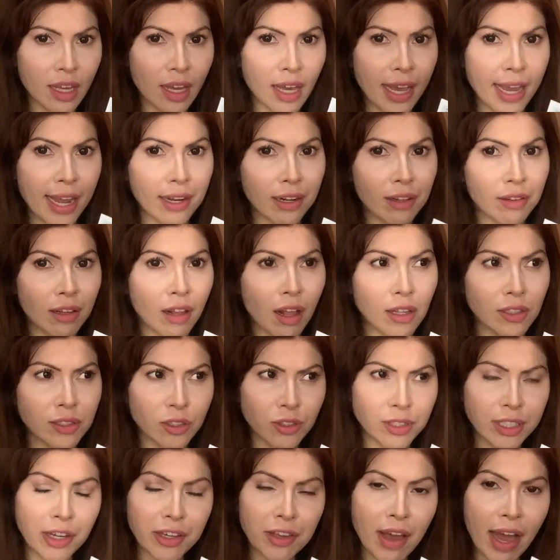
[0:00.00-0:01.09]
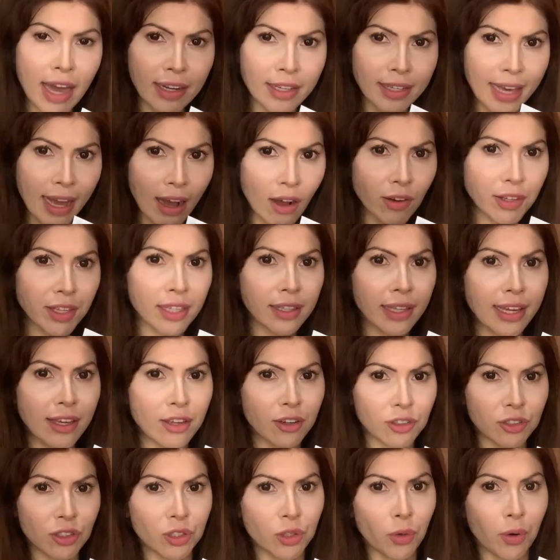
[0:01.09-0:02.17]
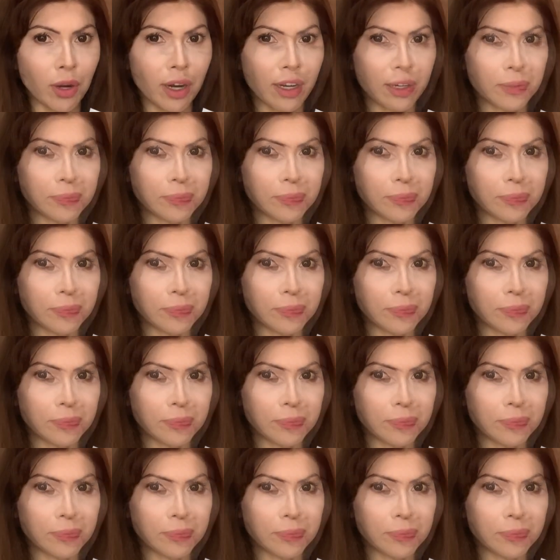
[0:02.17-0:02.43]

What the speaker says: It'll also tell you how to calculate your score.